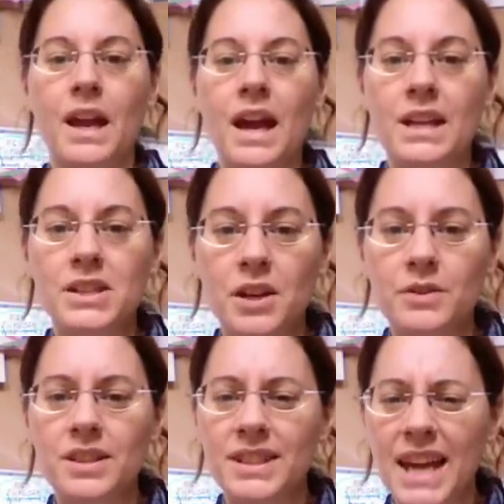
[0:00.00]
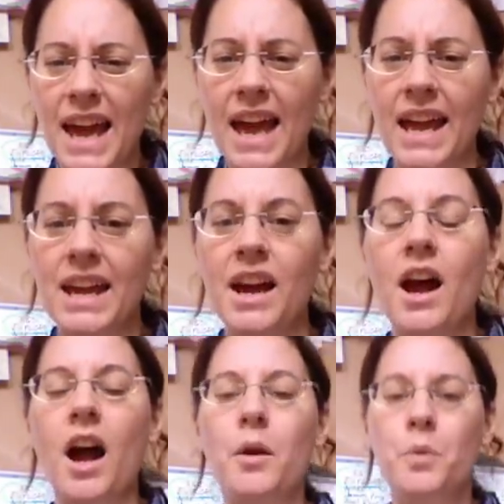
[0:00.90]
And so today
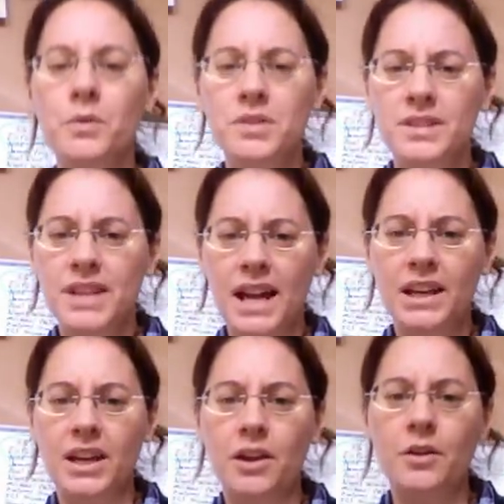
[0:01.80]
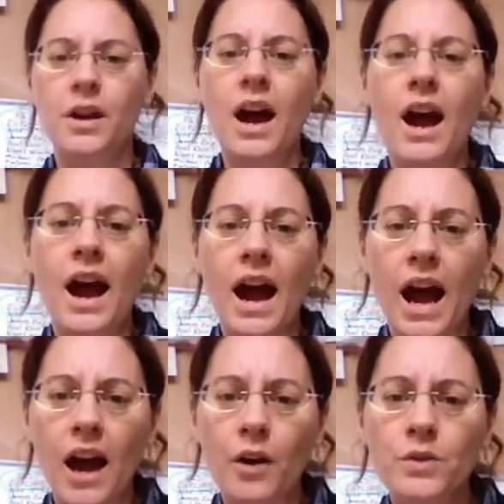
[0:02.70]
I want to tell you
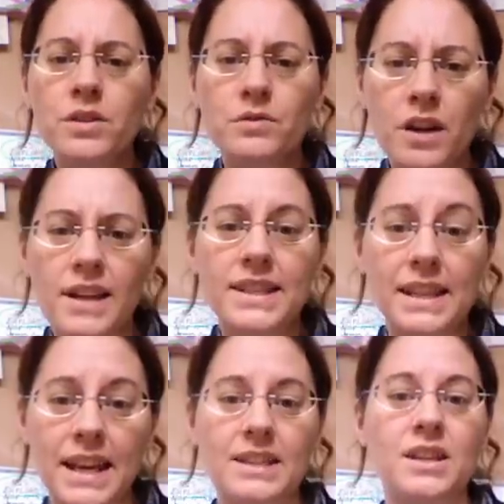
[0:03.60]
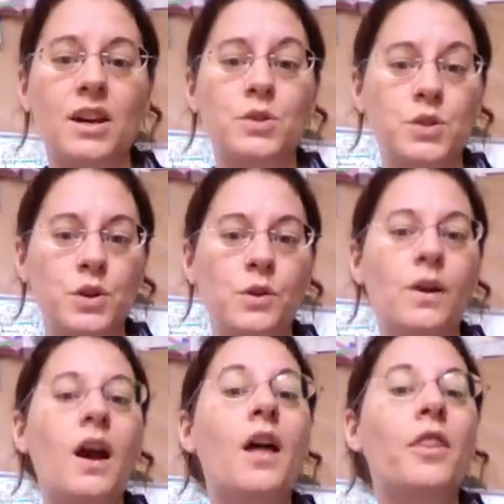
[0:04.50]
how to write a letter to
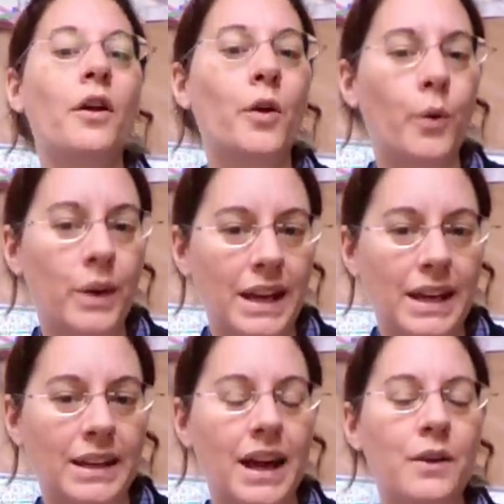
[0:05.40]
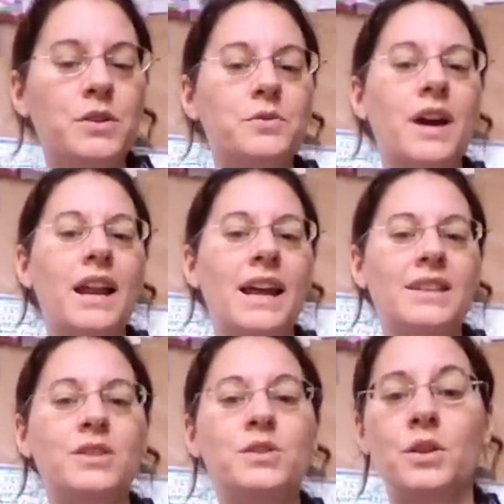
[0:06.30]
the Queen. How to write a letter
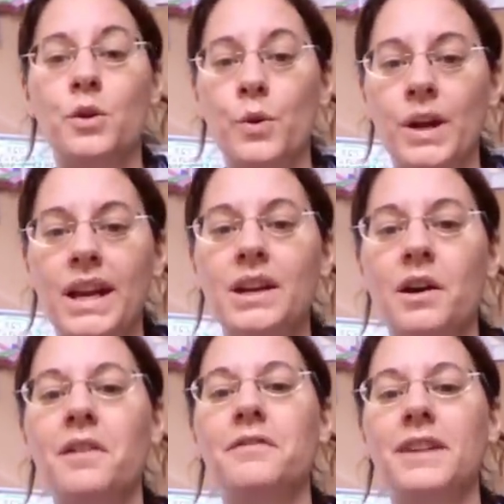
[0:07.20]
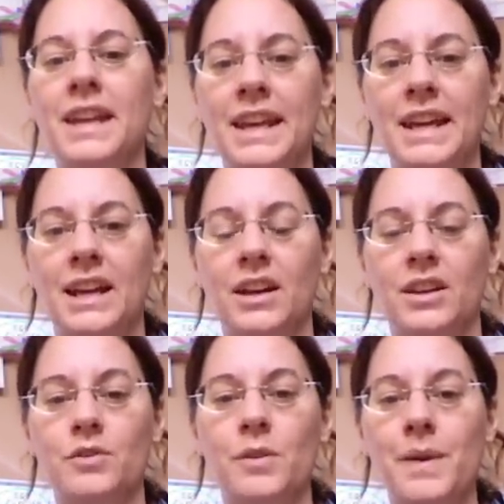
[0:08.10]
to the Queen of
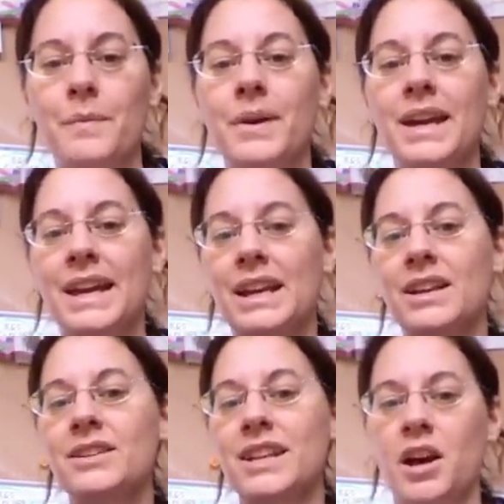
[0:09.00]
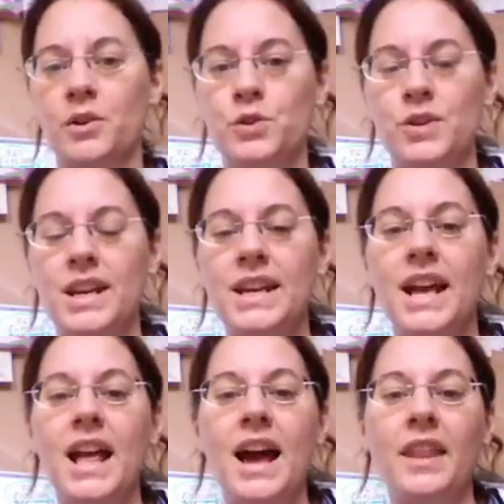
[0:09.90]
England. Remember, England is a country
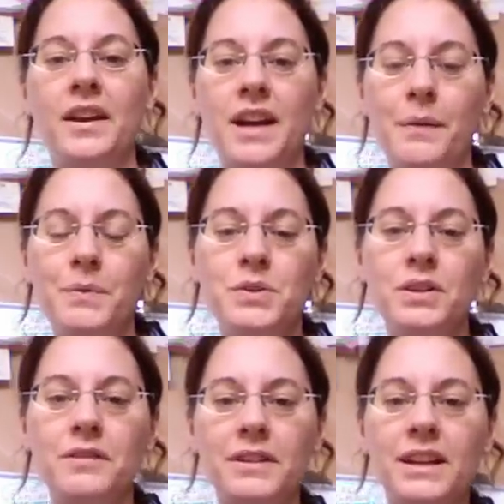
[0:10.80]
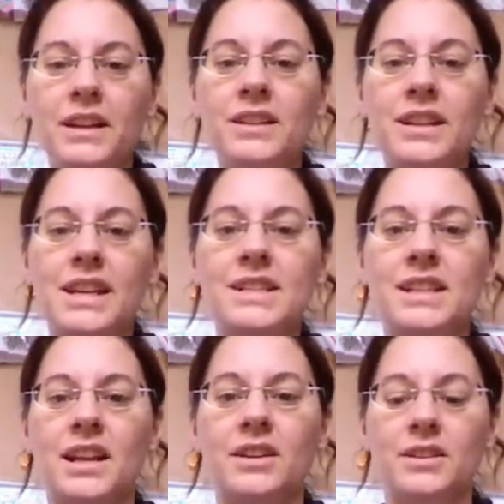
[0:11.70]
and the capital of England is
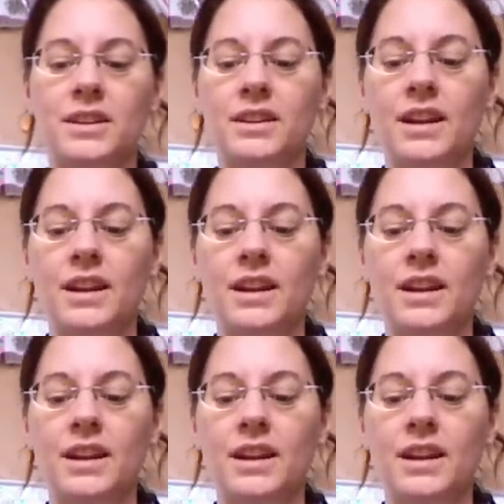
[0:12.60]
London.